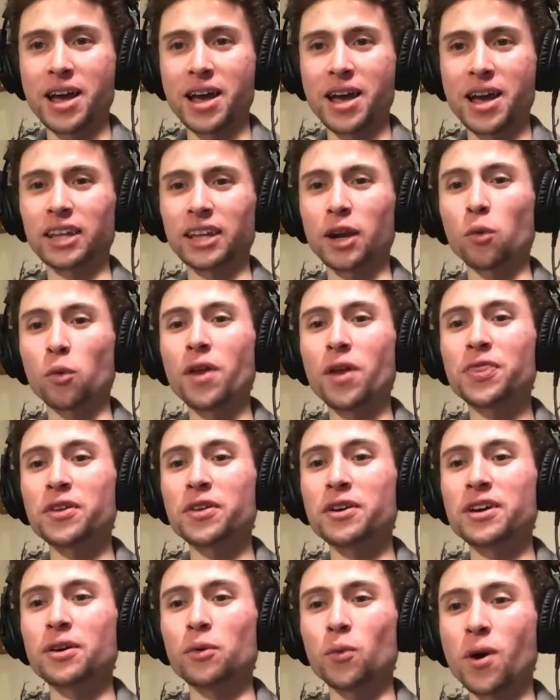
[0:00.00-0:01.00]
Like, what
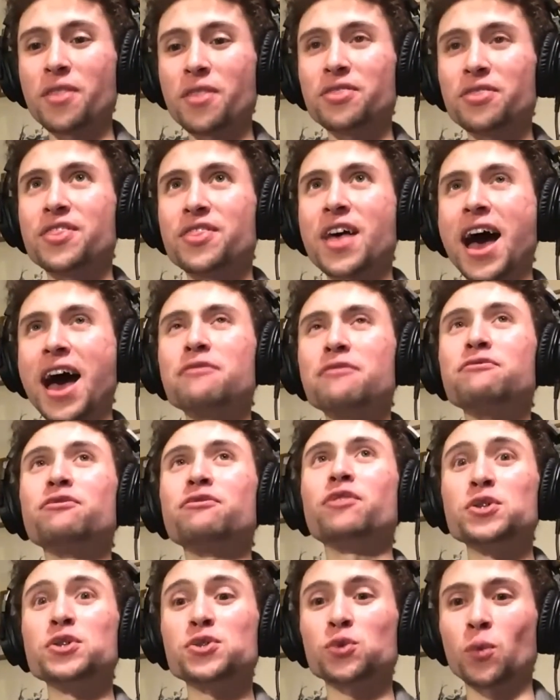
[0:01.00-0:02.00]
that
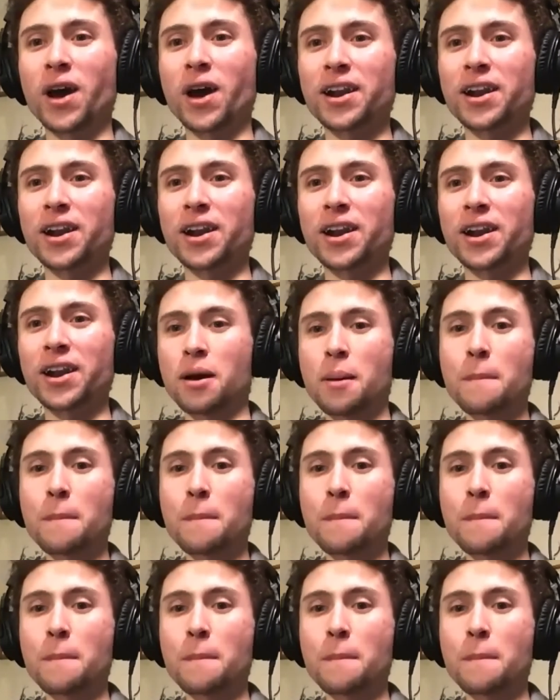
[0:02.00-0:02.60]
first wedding